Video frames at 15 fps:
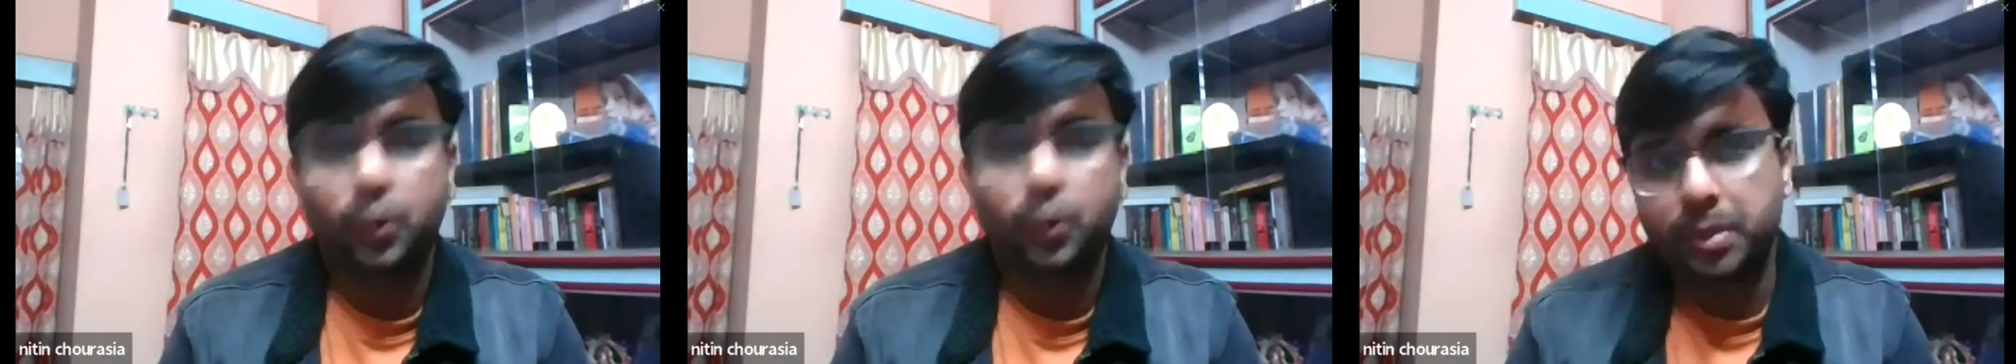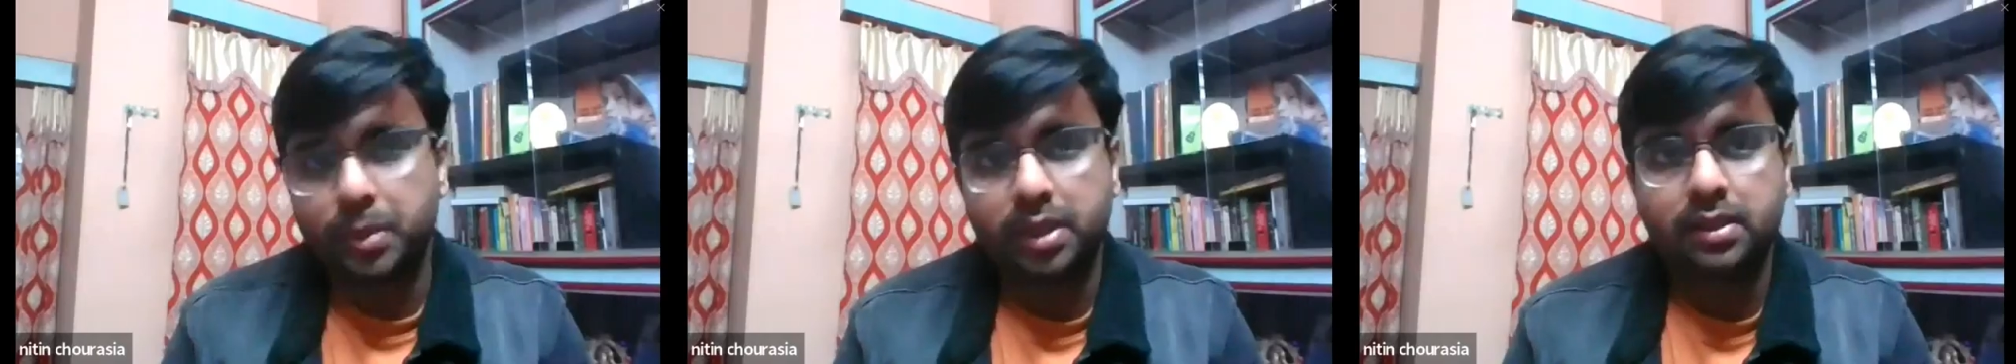
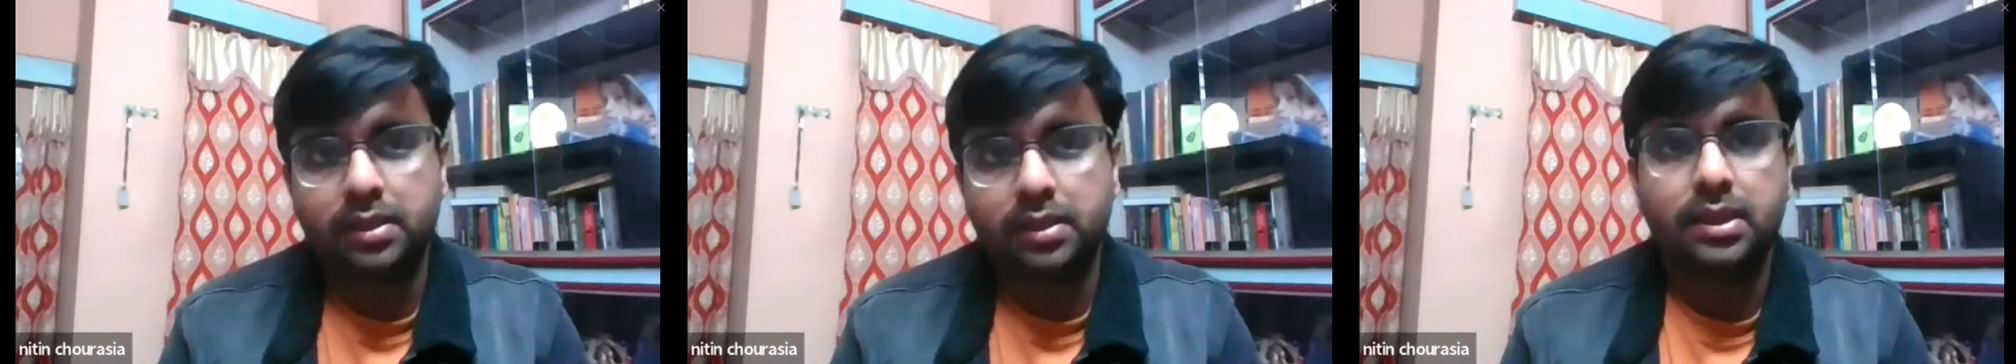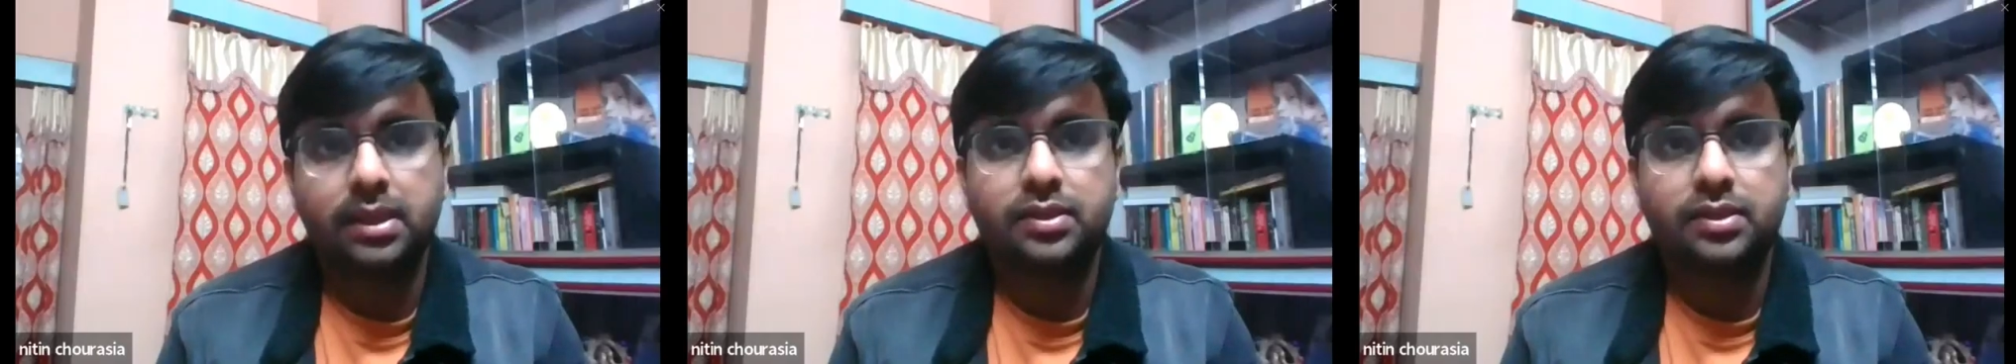open
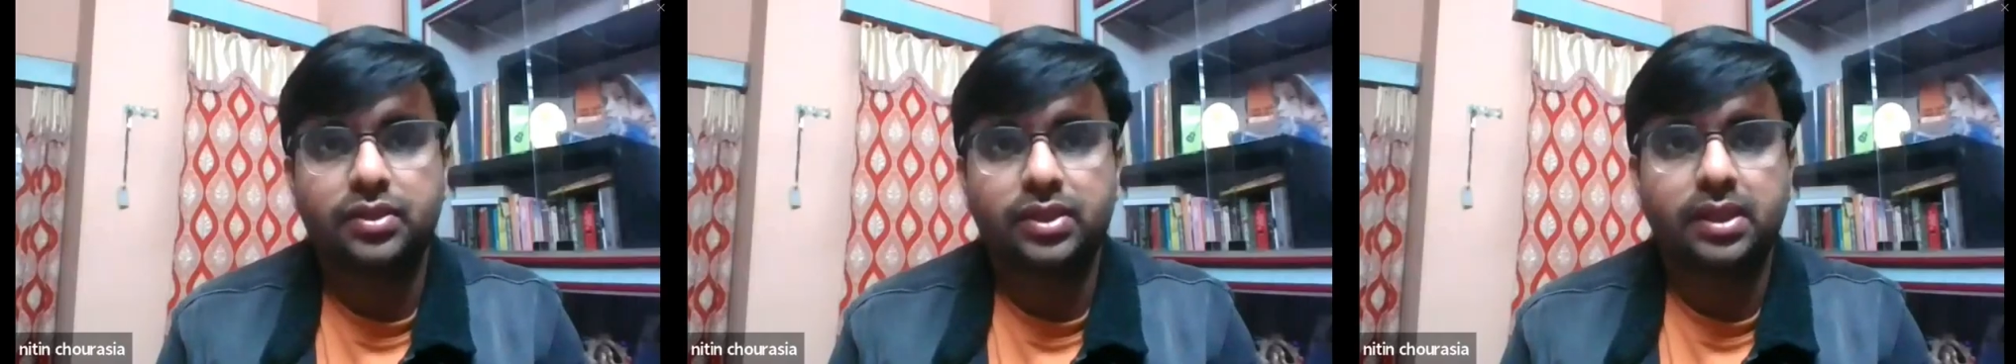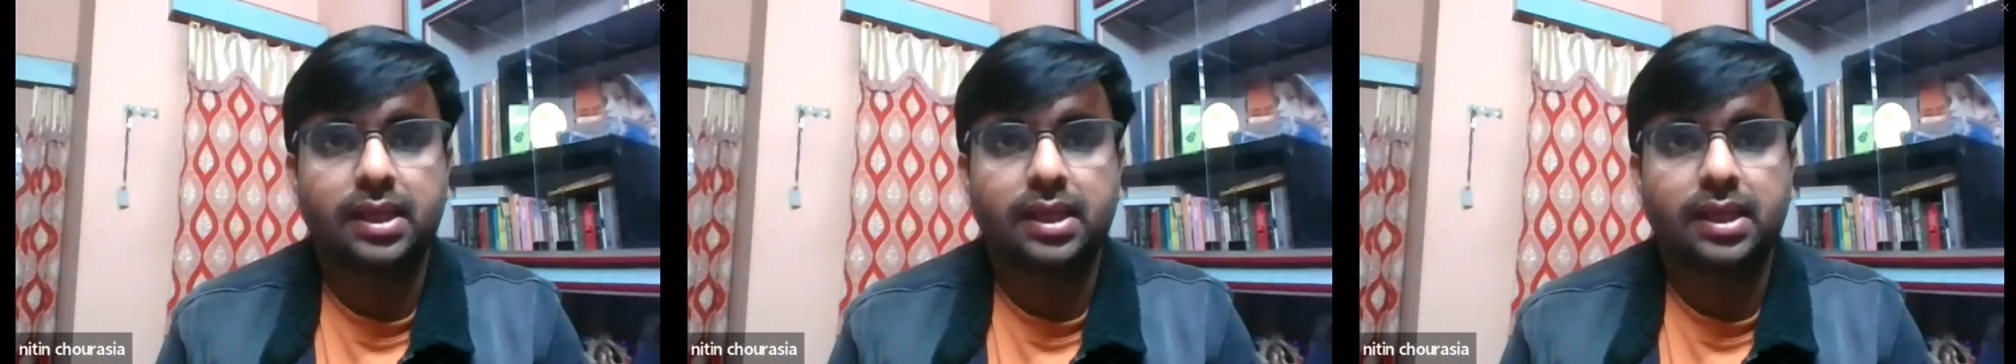the
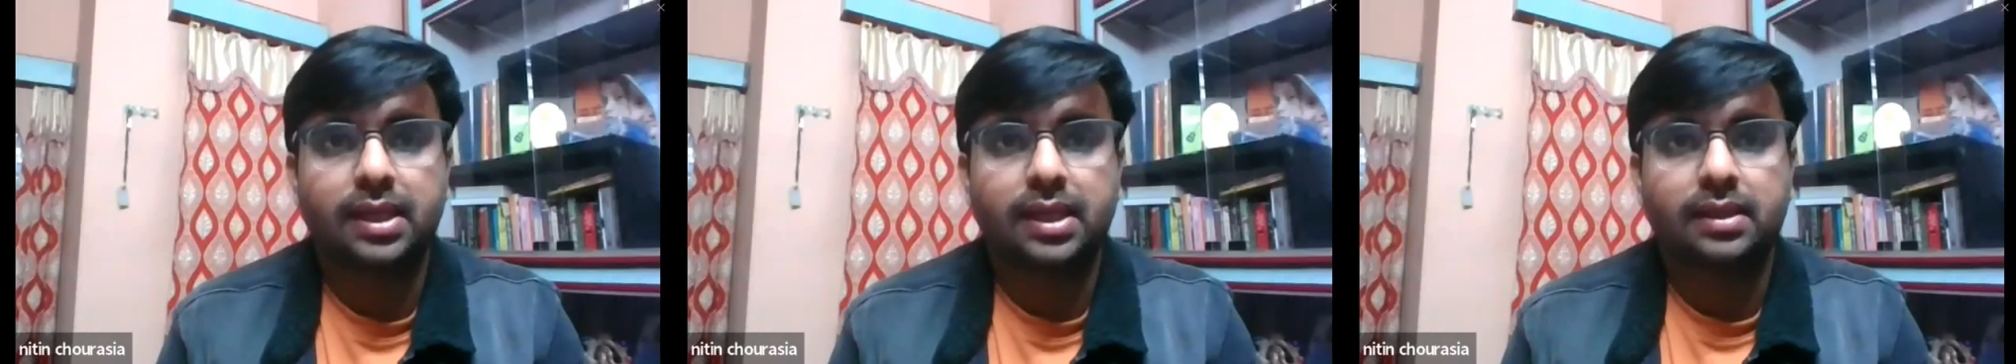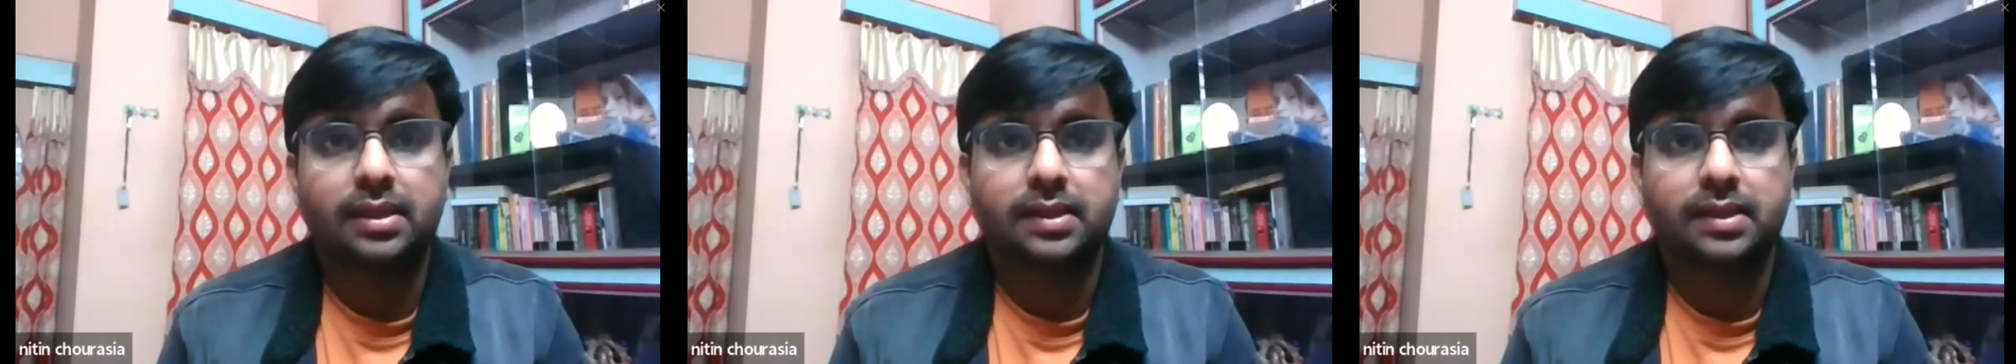
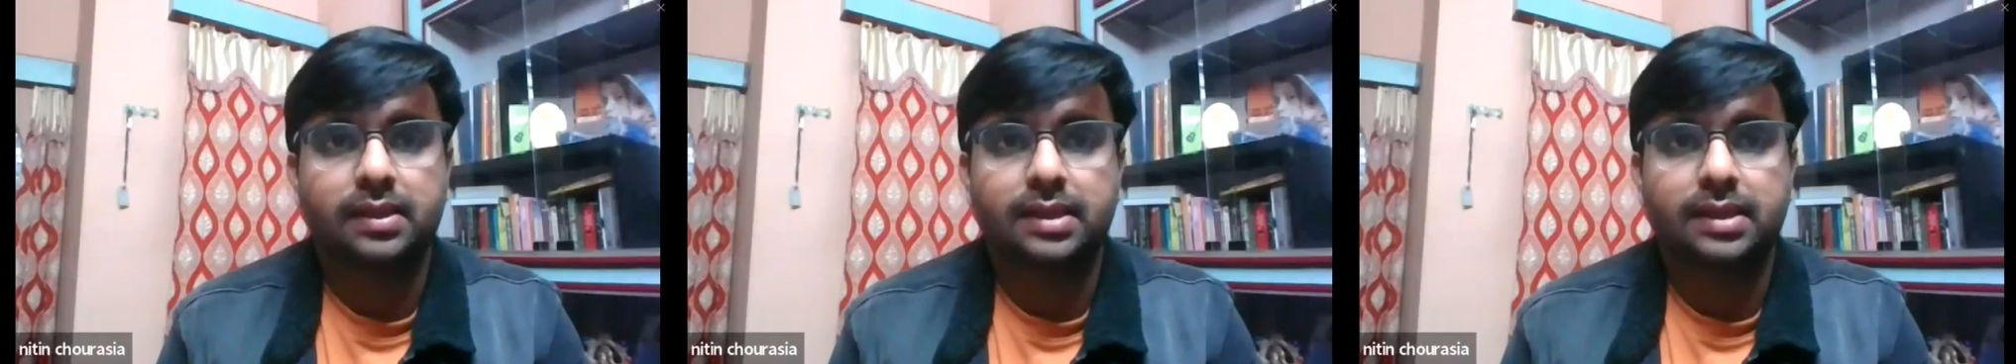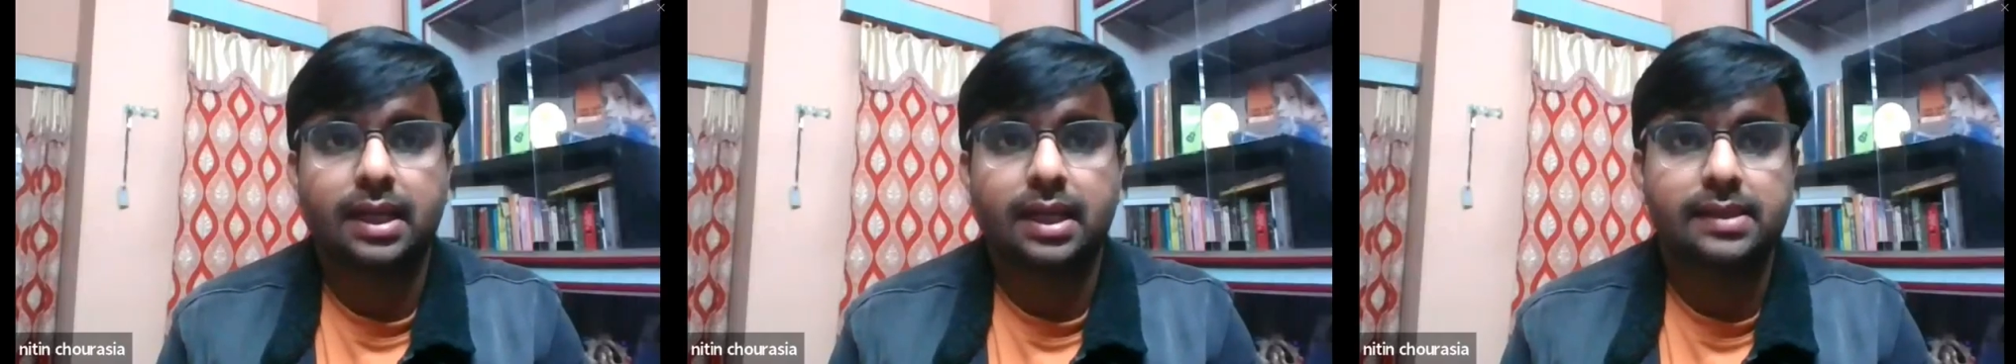GK
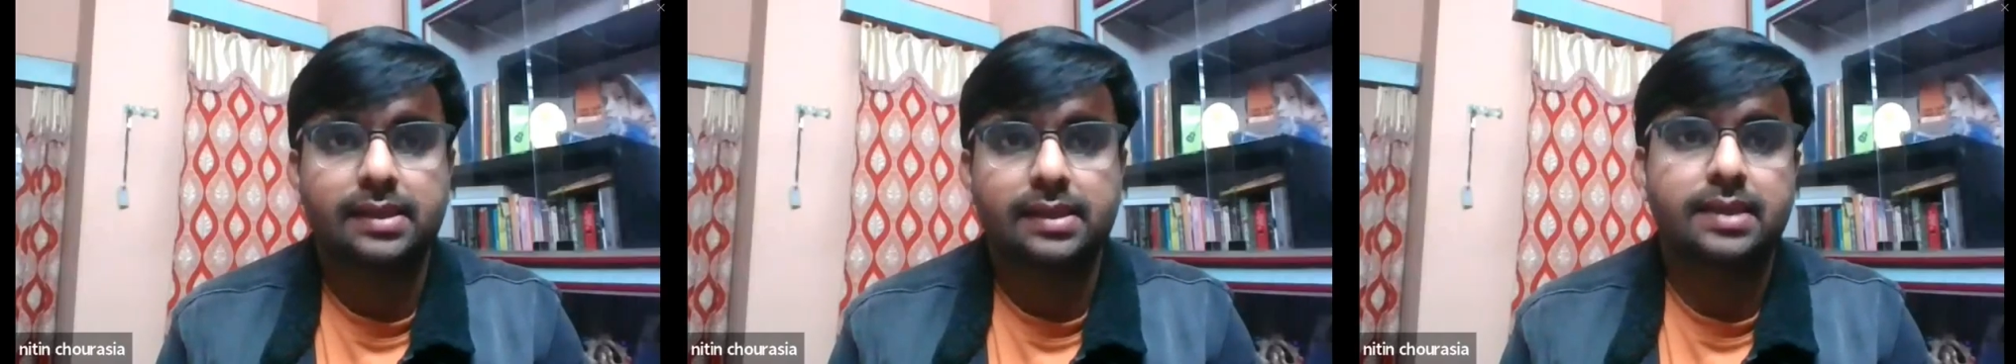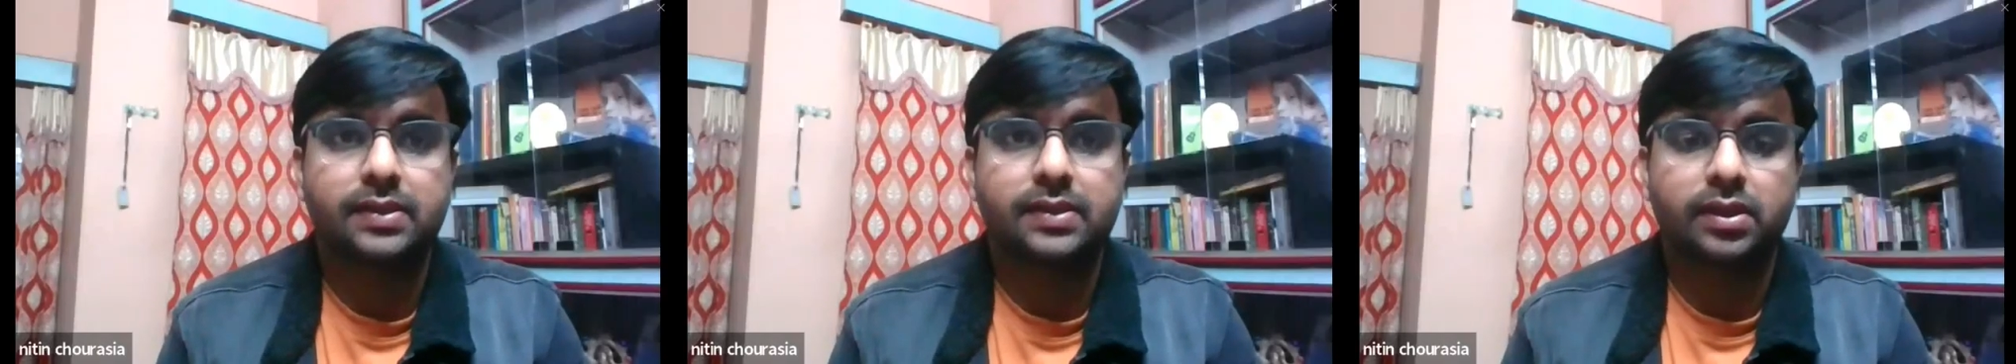class
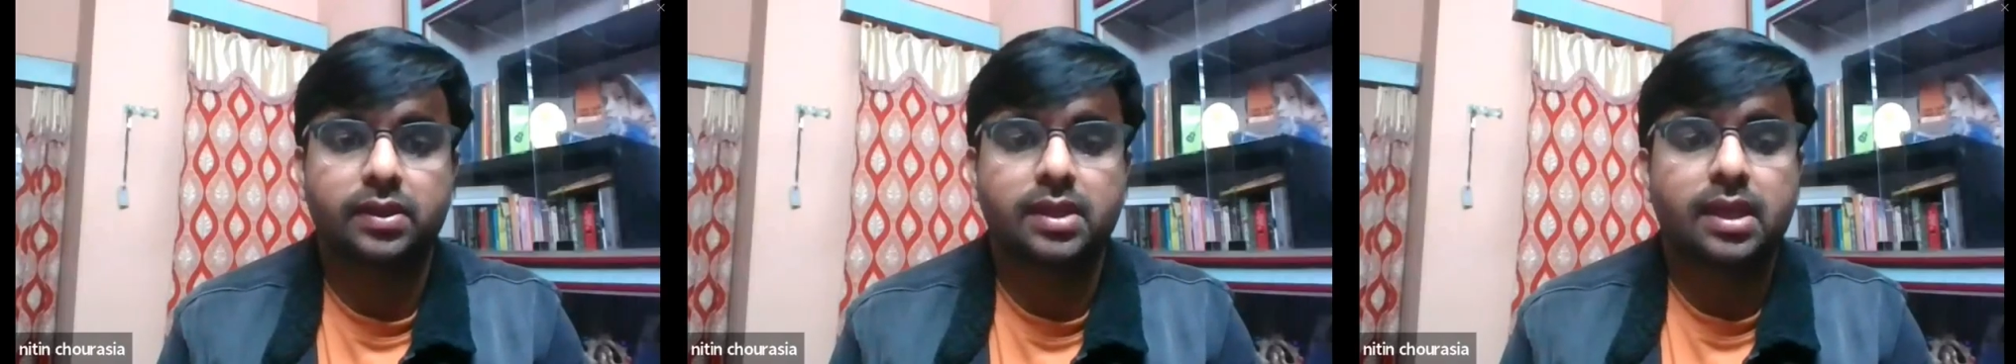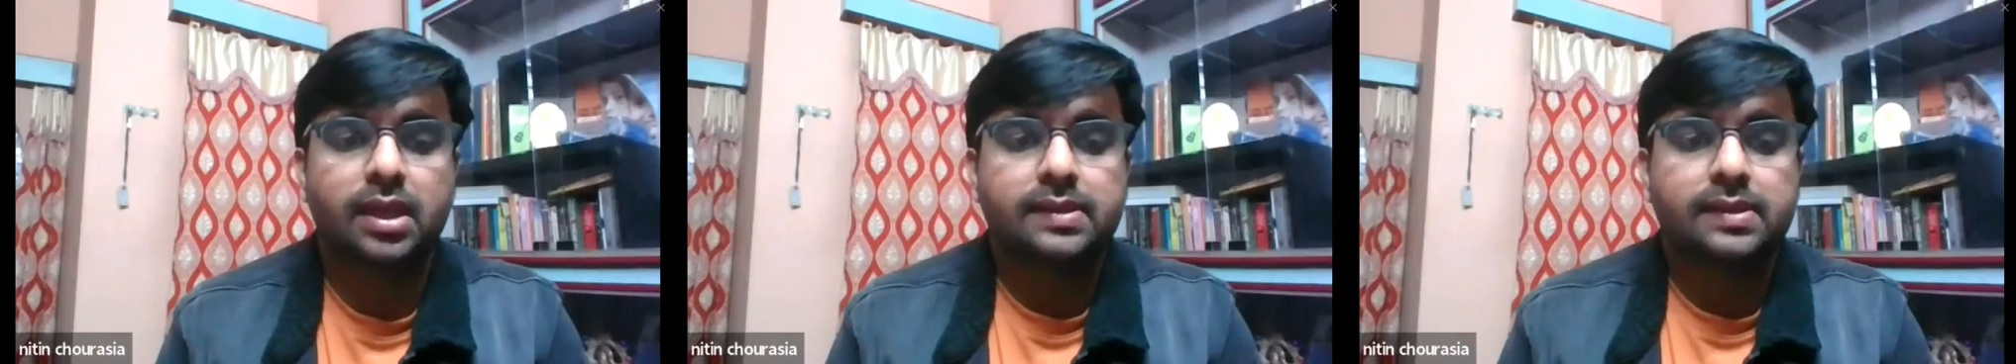that sir